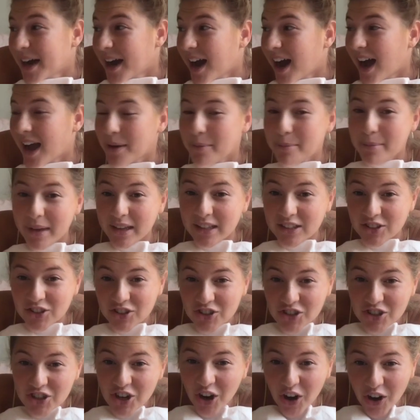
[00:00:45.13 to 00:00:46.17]
I
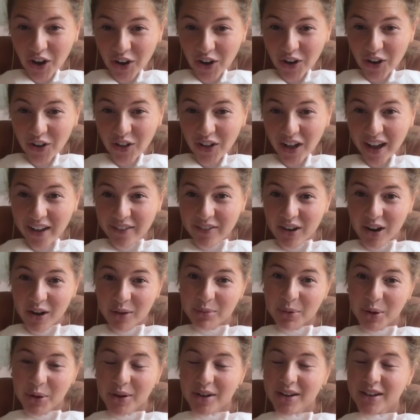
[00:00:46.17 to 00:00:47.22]
missed y'all. I haven't
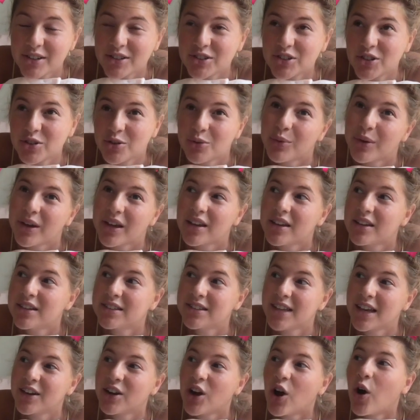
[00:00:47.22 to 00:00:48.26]
uploaded in two
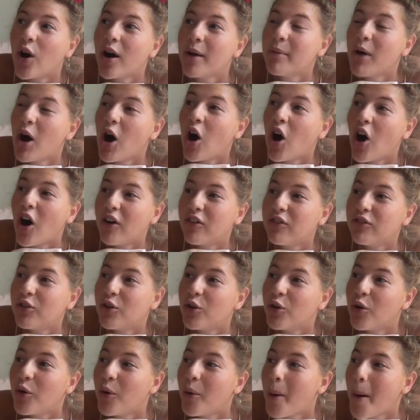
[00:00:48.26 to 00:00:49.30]
weeks. I know I'm
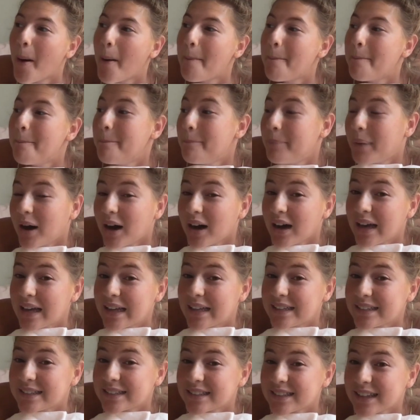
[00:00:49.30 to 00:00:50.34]
awful,
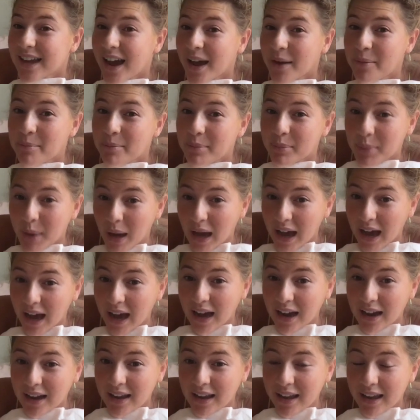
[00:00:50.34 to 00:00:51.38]
but I'm
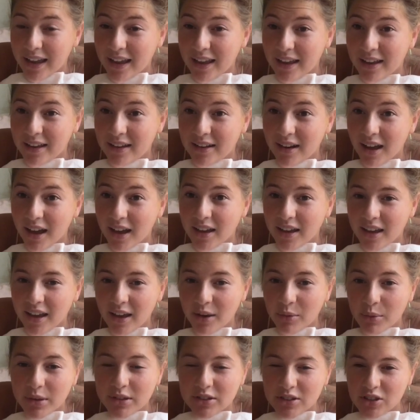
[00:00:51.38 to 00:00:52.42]
back and I
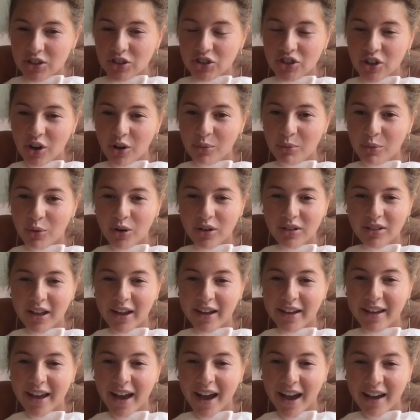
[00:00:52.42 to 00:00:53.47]
can't wait to show more
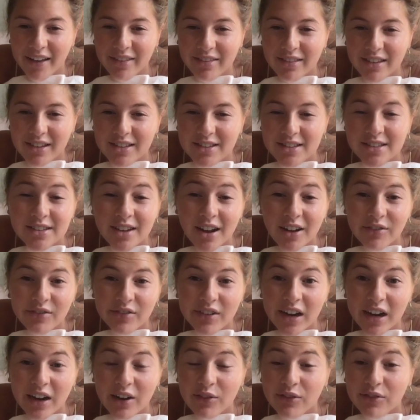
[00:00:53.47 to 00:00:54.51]
like athlete stuff
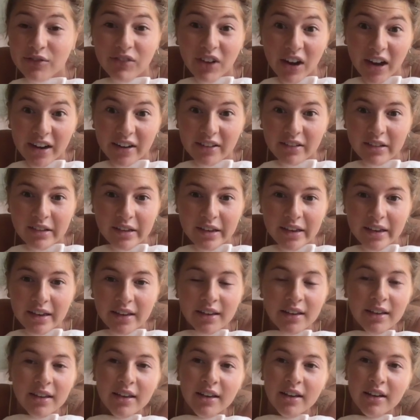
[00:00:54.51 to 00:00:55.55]
now, finally.
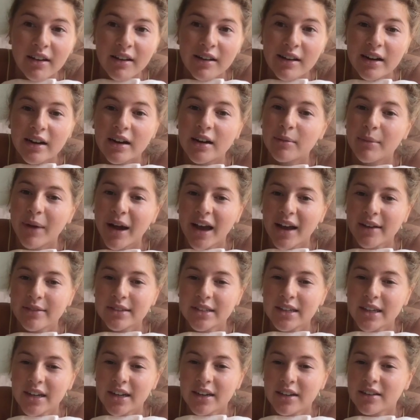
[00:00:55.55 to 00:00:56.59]
Um, I have to
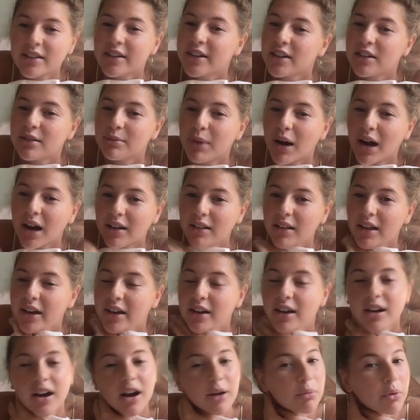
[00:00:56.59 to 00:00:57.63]
get it cleared by like
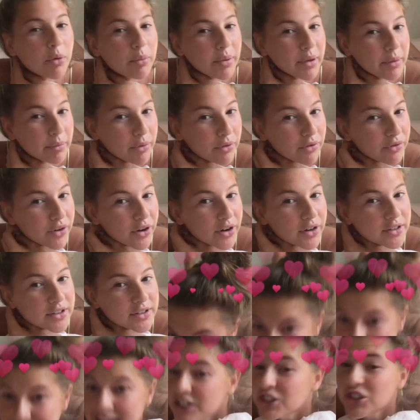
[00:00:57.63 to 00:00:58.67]
a couple people
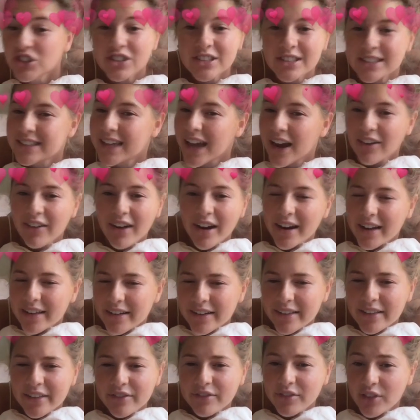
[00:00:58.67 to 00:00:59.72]
first. Let's just get right
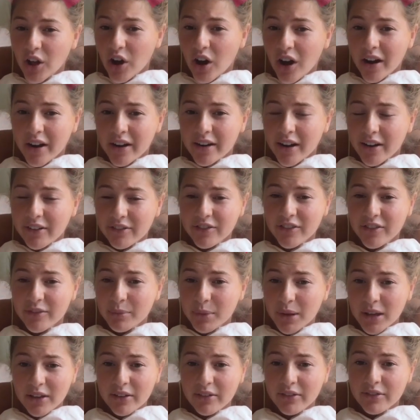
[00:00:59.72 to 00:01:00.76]
into the vlog. Enough of
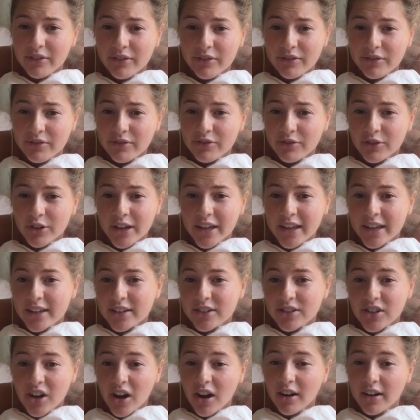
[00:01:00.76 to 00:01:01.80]
me
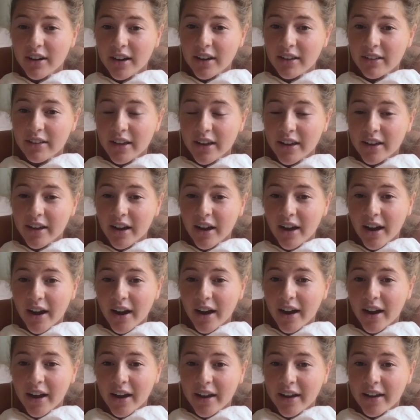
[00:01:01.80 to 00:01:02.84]
freaking talking like
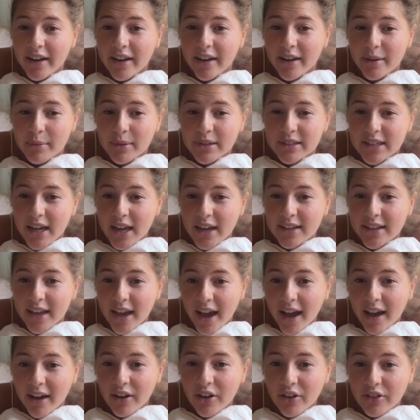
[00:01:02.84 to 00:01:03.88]
I am a dead
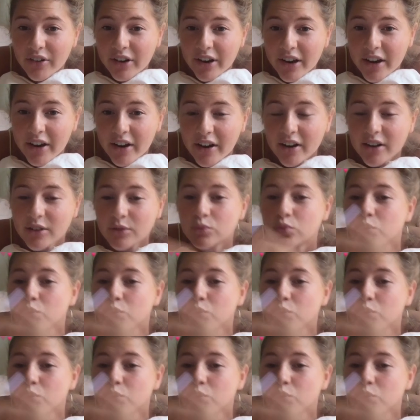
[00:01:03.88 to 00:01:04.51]
cat over here.